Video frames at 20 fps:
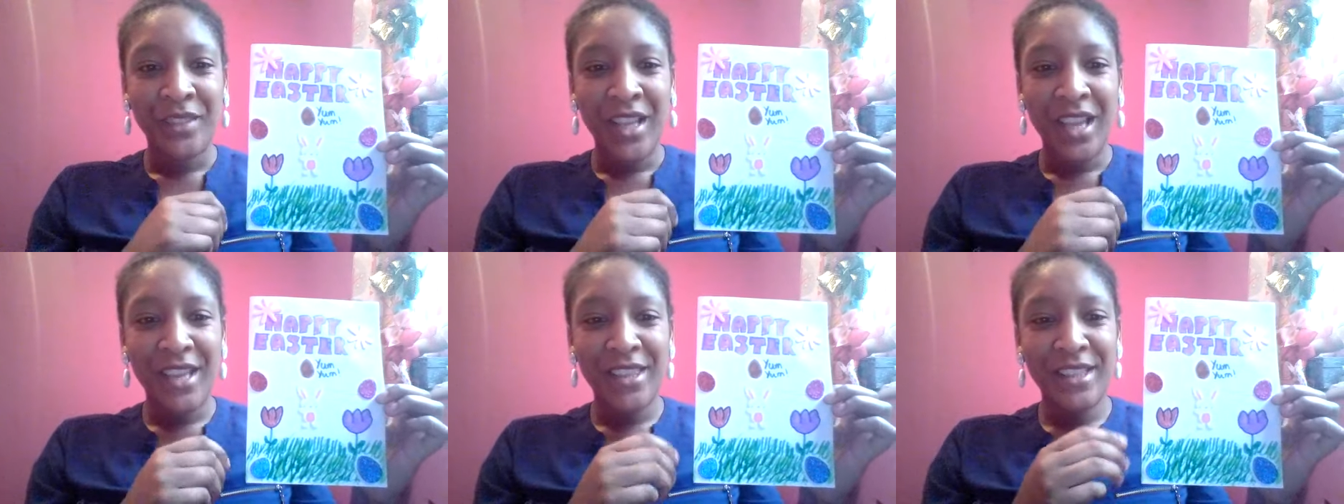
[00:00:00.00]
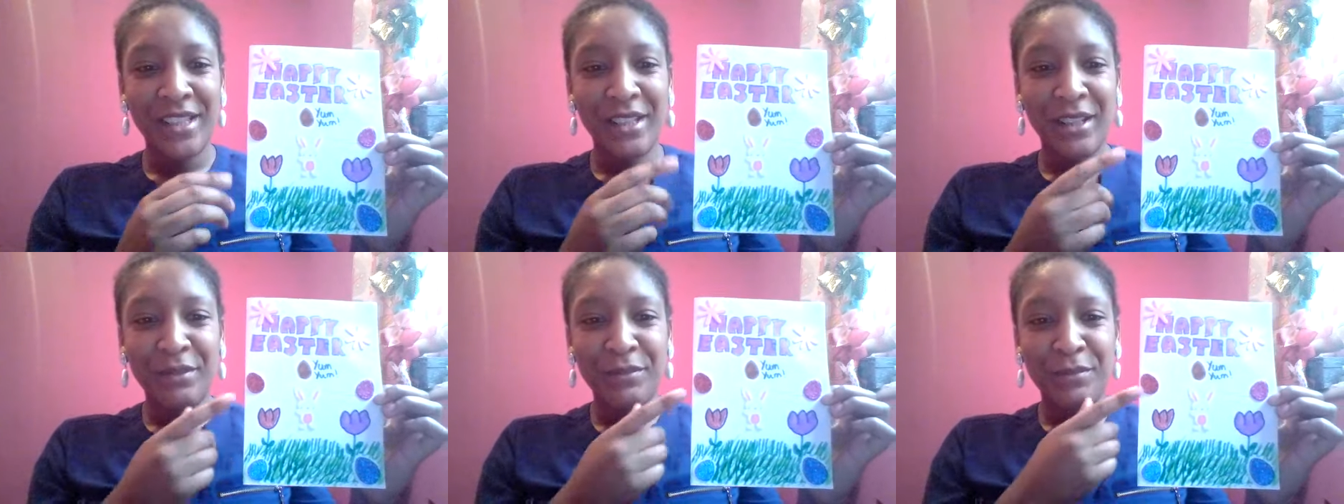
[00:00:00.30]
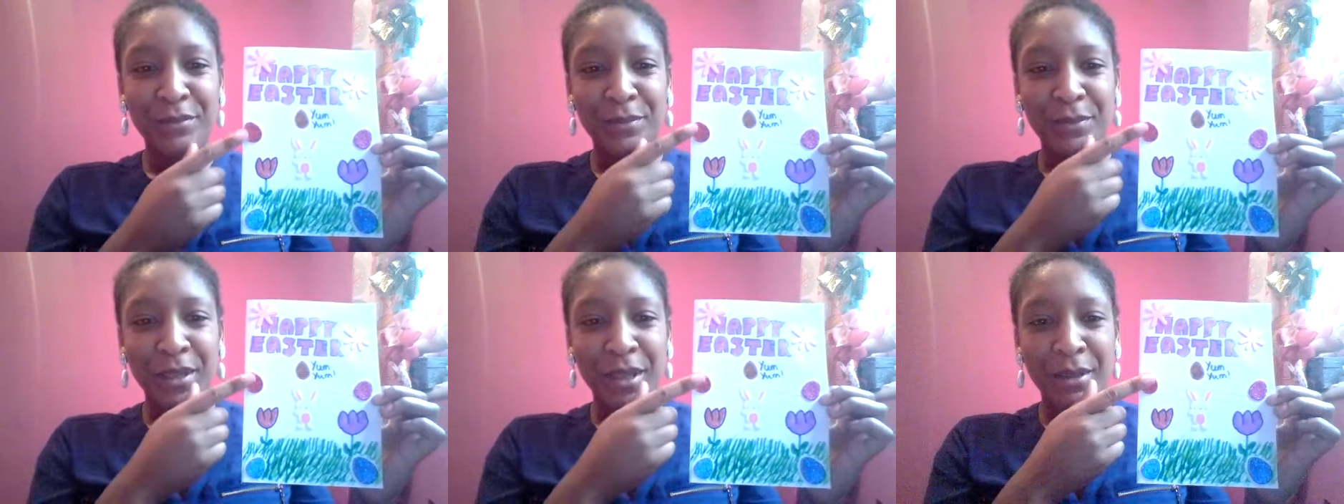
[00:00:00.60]
and then I've
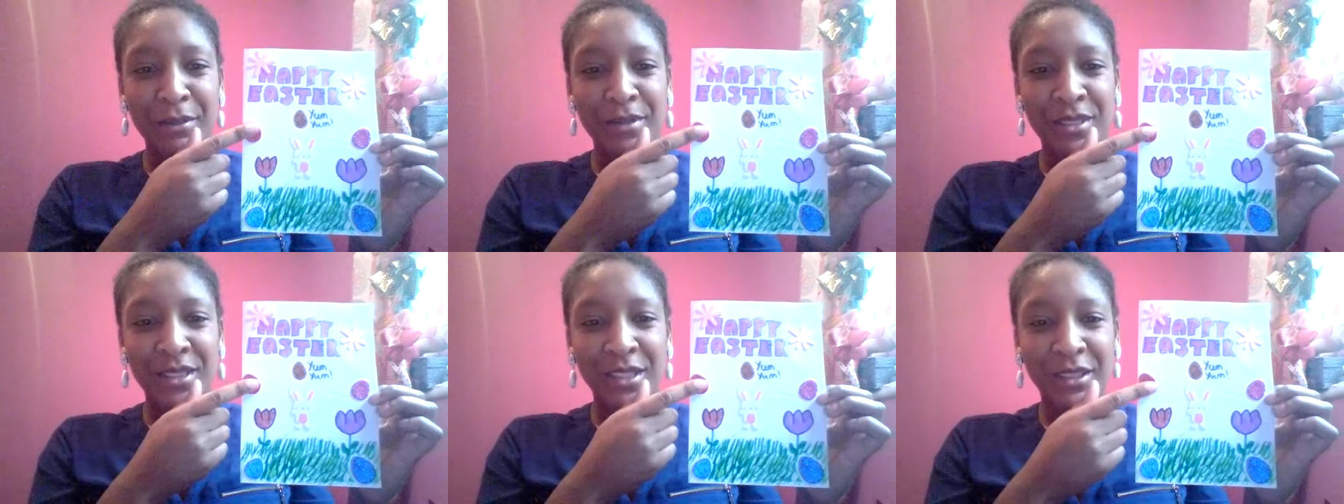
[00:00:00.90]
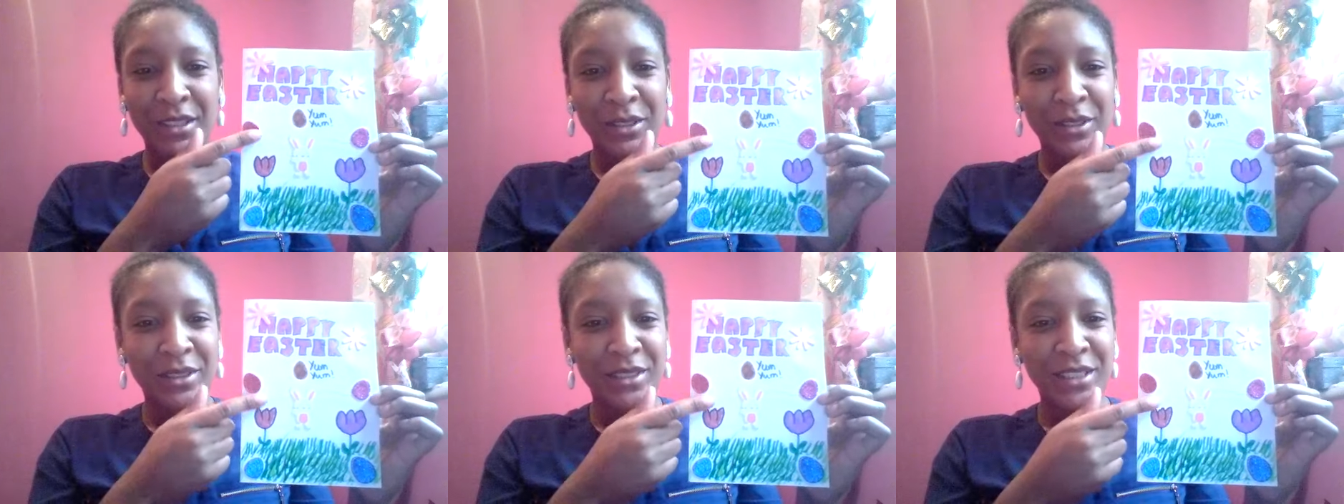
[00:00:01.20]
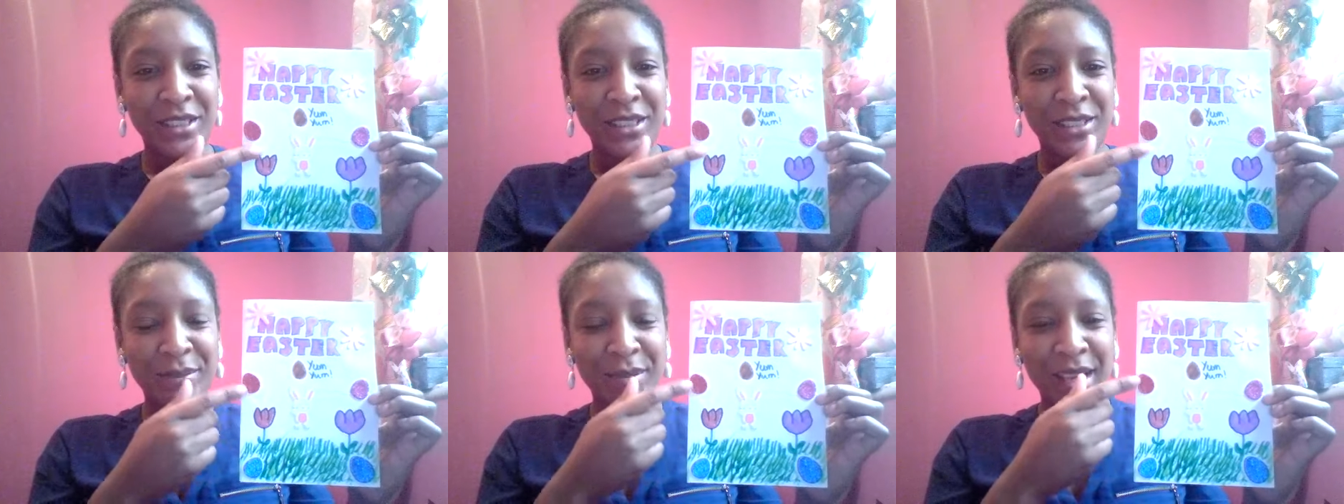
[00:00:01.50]
um, stuck on
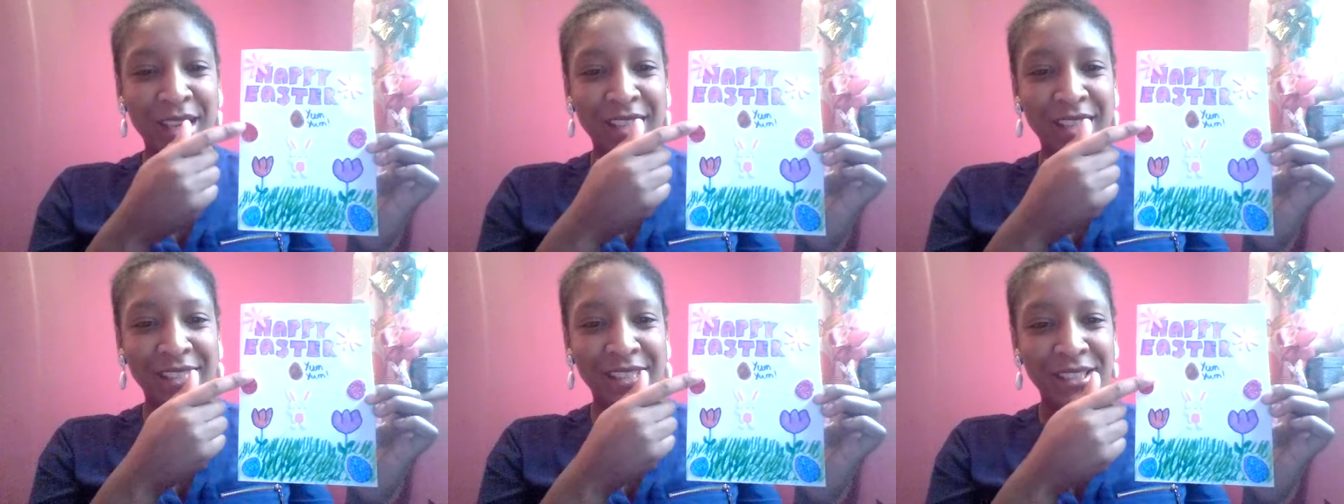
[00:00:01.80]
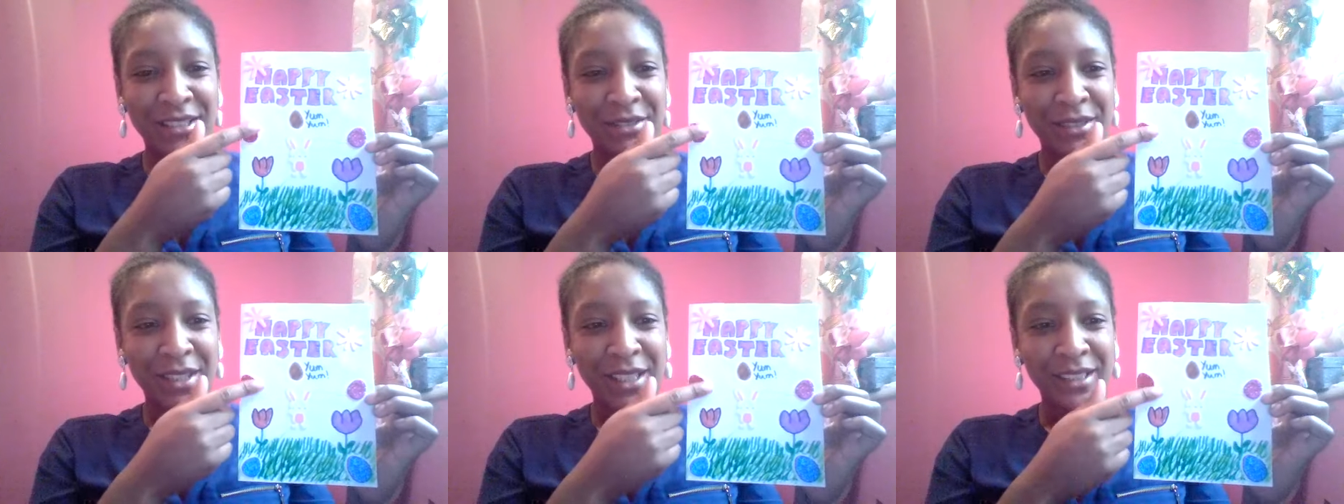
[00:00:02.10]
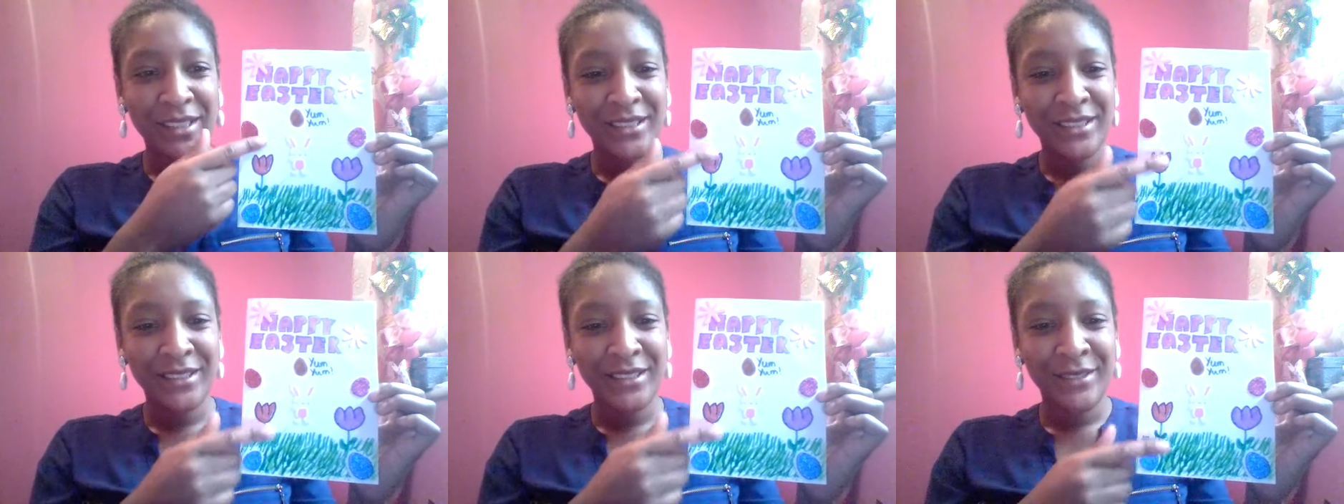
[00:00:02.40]
some Easter eggs